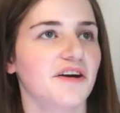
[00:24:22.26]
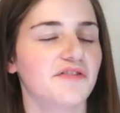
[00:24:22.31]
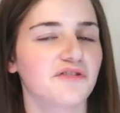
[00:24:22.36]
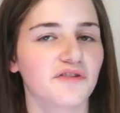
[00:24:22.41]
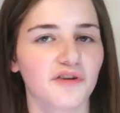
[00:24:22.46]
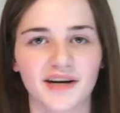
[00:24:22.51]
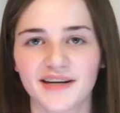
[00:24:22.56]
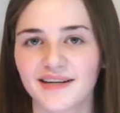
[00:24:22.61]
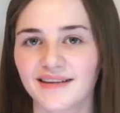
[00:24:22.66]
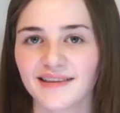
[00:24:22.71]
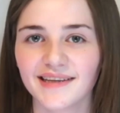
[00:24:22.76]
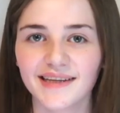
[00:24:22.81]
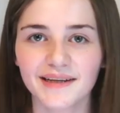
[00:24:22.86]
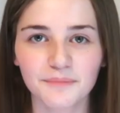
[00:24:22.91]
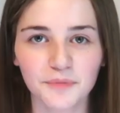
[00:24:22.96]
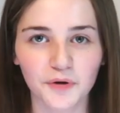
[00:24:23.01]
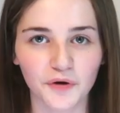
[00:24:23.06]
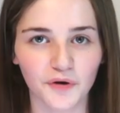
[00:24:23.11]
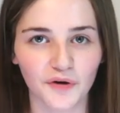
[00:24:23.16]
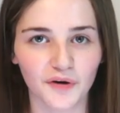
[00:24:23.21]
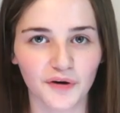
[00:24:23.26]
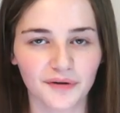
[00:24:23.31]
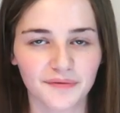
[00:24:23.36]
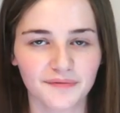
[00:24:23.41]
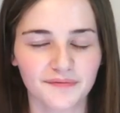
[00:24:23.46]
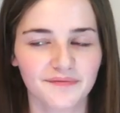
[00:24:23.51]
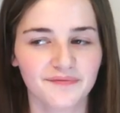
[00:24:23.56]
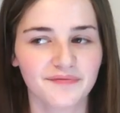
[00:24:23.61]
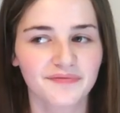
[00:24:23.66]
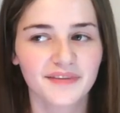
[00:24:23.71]
for anything more,
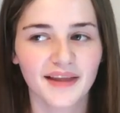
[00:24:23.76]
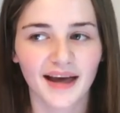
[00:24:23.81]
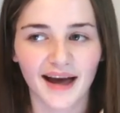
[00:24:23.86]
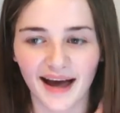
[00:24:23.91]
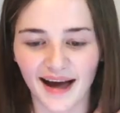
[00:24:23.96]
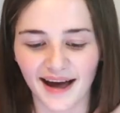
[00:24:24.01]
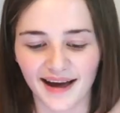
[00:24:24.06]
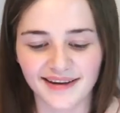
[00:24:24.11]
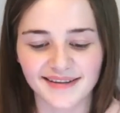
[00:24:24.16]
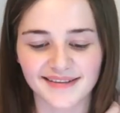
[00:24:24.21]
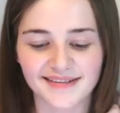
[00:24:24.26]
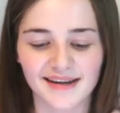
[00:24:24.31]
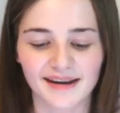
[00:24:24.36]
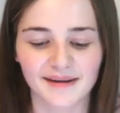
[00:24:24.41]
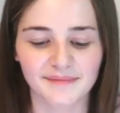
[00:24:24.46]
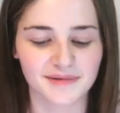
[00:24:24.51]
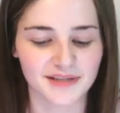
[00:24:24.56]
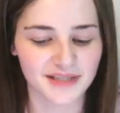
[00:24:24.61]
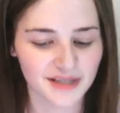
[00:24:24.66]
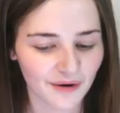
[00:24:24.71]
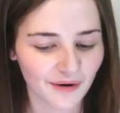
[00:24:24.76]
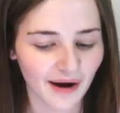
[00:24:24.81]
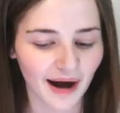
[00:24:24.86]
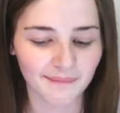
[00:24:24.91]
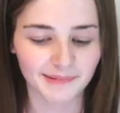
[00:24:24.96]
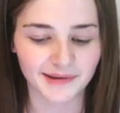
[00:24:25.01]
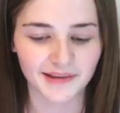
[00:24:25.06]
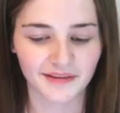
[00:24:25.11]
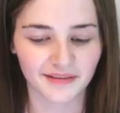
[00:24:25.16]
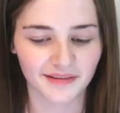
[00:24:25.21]
and I'm so
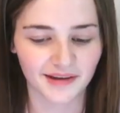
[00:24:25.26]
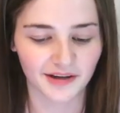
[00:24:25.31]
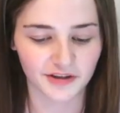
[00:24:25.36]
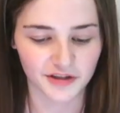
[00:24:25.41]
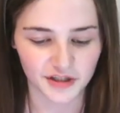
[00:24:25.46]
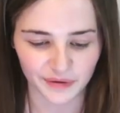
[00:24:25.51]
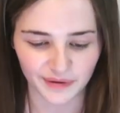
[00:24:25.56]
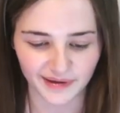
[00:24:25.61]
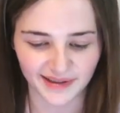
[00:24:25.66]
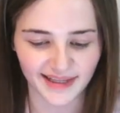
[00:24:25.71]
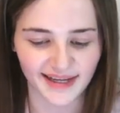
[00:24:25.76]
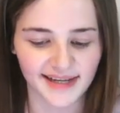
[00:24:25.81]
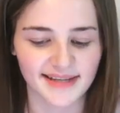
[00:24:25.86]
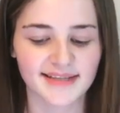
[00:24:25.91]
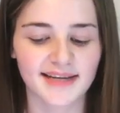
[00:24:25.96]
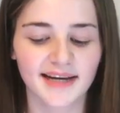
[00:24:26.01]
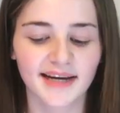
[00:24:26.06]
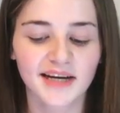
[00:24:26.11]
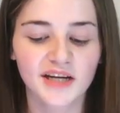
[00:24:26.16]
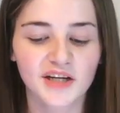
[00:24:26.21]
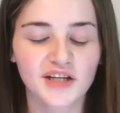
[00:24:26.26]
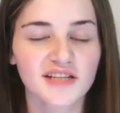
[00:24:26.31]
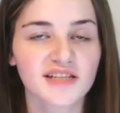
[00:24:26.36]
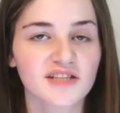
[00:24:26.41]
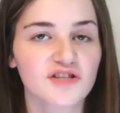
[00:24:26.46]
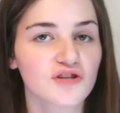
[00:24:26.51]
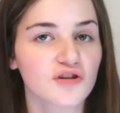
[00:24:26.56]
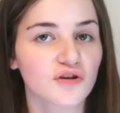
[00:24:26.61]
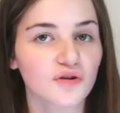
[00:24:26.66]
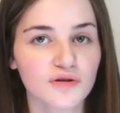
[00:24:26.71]
happy that they are doing this.
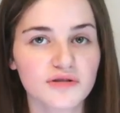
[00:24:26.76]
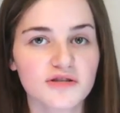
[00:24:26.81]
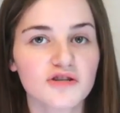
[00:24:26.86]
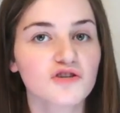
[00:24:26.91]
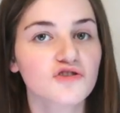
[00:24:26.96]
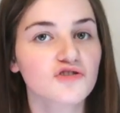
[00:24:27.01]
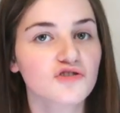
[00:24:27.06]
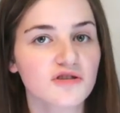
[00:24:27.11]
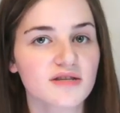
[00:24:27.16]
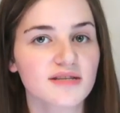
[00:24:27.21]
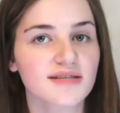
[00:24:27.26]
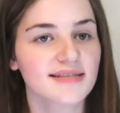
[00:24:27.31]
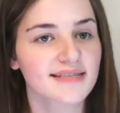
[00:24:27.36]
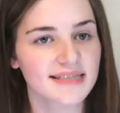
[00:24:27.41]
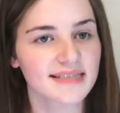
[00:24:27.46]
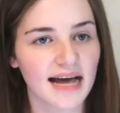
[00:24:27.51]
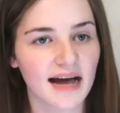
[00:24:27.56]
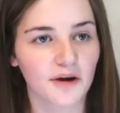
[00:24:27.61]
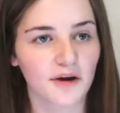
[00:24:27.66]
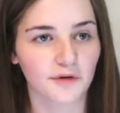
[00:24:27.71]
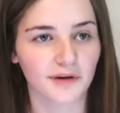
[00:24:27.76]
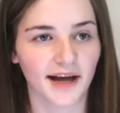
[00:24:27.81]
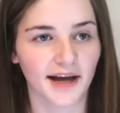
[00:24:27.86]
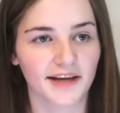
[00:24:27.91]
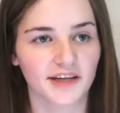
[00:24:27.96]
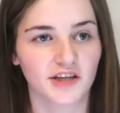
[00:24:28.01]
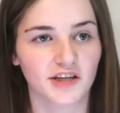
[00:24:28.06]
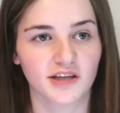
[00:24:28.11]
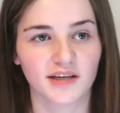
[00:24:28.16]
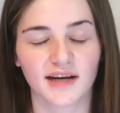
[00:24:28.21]
Also, it doesn't sound
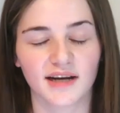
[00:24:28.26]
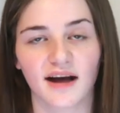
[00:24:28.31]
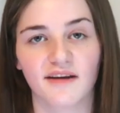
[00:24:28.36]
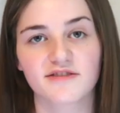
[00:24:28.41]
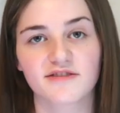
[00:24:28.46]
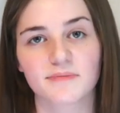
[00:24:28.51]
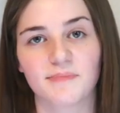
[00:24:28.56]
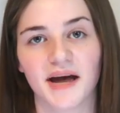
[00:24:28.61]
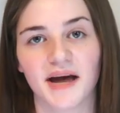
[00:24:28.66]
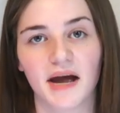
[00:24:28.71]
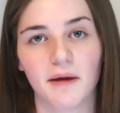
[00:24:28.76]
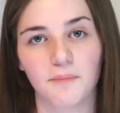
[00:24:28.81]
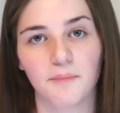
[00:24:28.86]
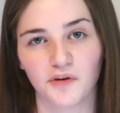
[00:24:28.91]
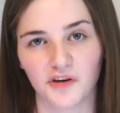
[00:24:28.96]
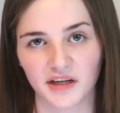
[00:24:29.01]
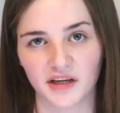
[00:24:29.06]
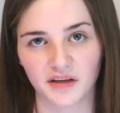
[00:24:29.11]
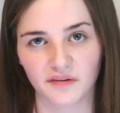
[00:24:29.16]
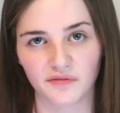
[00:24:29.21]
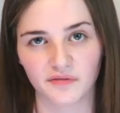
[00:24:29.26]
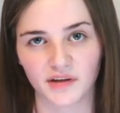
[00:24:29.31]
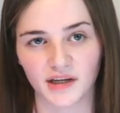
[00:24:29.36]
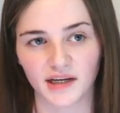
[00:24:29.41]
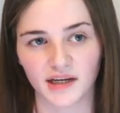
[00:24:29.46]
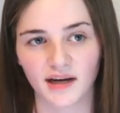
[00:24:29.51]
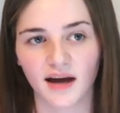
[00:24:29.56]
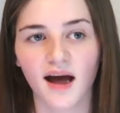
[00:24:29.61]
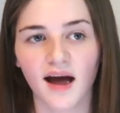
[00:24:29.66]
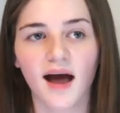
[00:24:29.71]
like you're gonna have to pay a booking
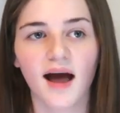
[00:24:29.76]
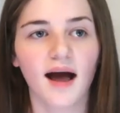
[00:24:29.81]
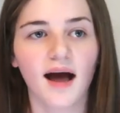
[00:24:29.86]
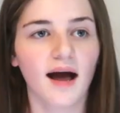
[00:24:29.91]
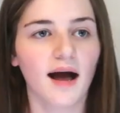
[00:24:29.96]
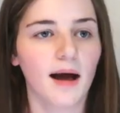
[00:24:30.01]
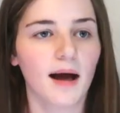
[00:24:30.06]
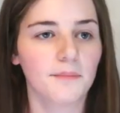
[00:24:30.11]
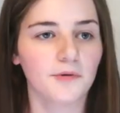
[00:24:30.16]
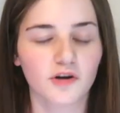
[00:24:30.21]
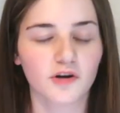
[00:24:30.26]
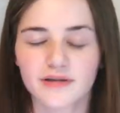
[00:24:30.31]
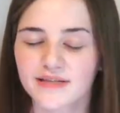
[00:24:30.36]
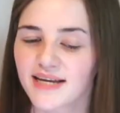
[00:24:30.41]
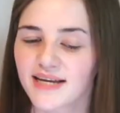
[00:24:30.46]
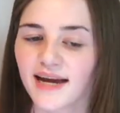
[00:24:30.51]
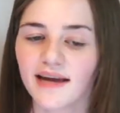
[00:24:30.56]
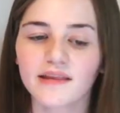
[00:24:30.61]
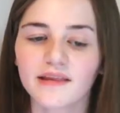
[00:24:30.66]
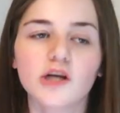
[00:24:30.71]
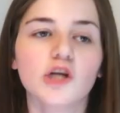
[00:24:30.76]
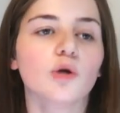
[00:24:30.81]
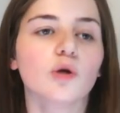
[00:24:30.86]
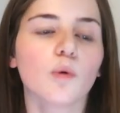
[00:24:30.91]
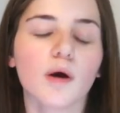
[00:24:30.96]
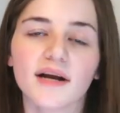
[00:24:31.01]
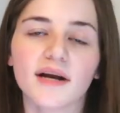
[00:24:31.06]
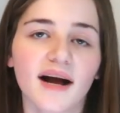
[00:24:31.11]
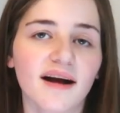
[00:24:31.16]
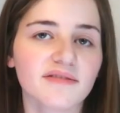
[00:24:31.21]
fee. I'm not saying that you
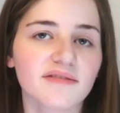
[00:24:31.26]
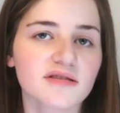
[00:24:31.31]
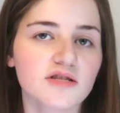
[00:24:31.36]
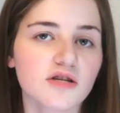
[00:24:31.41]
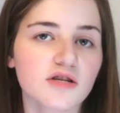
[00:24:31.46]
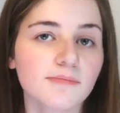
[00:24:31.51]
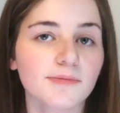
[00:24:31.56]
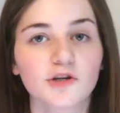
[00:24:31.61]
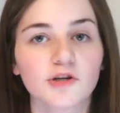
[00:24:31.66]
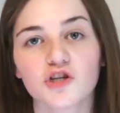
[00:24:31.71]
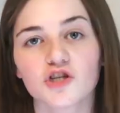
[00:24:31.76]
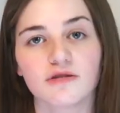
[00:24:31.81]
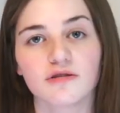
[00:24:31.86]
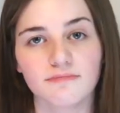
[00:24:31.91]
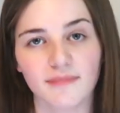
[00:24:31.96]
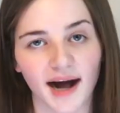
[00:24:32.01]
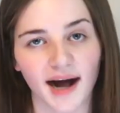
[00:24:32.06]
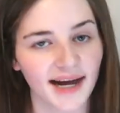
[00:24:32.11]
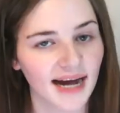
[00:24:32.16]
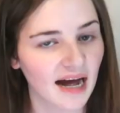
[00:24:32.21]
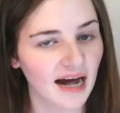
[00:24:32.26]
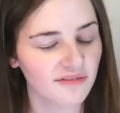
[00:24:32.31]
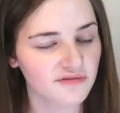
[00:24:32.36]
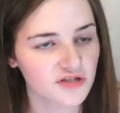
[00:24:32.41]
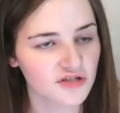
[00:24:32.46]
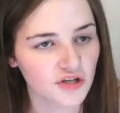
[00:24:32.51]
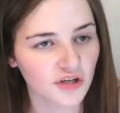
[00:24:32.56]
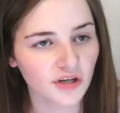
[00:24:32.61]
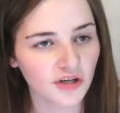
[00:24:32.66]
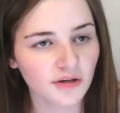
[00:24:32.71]
won't have to, because you might
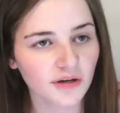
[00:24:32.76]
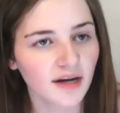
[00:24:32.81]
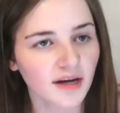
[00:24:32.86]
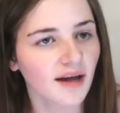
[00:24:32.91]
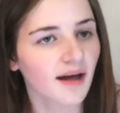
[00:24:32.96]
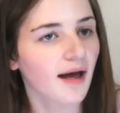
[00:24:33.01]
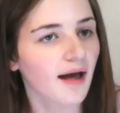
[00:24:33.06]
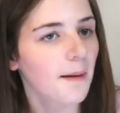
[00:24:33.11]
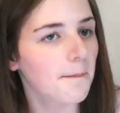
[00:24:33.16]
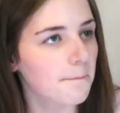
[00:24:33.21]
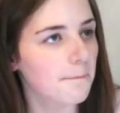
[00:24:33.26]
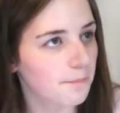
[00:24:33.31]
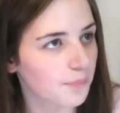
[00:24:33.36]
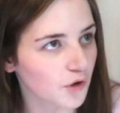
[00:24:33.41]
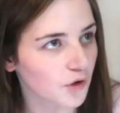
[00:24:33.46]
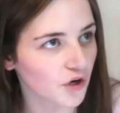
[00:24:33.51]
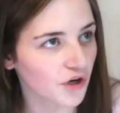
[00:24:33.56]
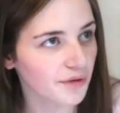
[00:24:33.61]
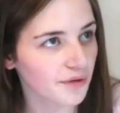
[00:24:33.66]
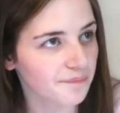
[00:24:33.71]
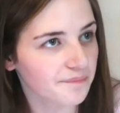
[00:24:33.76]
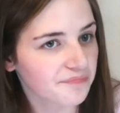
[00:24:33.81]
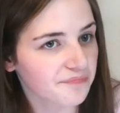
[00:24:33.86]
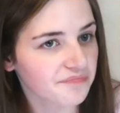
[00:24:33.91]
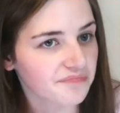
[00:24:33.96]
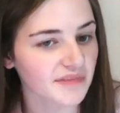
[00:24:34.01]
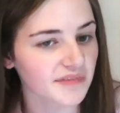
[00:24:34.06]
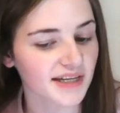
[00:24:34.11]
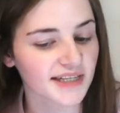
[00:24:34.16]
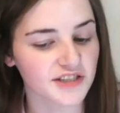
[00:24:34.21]
have to, but
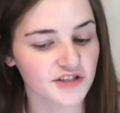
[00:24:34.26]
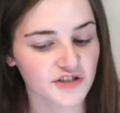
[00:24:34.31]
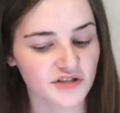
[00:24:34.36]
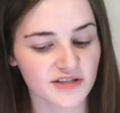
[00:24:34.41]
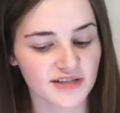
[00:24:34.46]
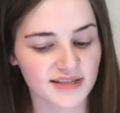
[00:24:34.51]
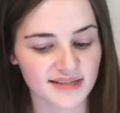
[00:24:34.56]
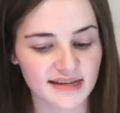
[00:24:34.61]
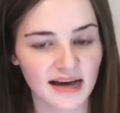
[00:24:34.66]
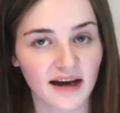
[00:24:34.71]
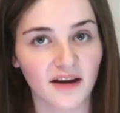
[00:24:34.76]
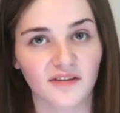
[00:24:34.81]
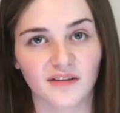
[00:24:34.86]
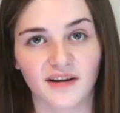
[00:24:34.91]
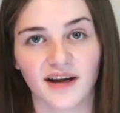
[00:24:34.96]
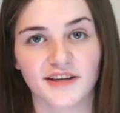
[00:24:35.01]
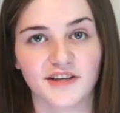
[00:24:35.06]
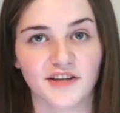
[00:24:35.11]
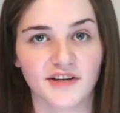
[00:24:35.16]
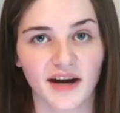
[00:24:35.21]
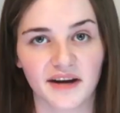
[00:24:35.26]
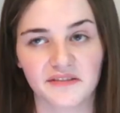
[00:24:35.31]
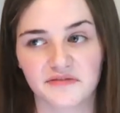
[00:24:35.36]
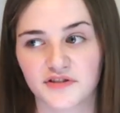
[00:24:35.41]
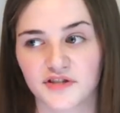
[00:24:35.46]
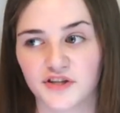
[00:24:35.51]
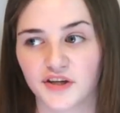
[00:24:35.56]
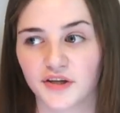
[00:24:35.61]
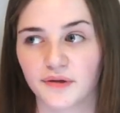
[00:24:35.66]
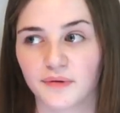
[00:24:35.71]
it doesn't sound like you
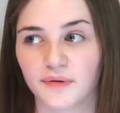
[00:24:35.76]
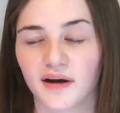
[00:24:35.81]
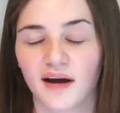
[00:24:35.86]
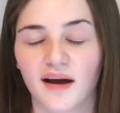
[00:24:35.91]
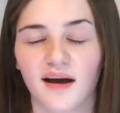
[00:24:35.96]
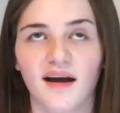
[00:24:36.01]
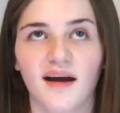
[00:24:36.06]
have to.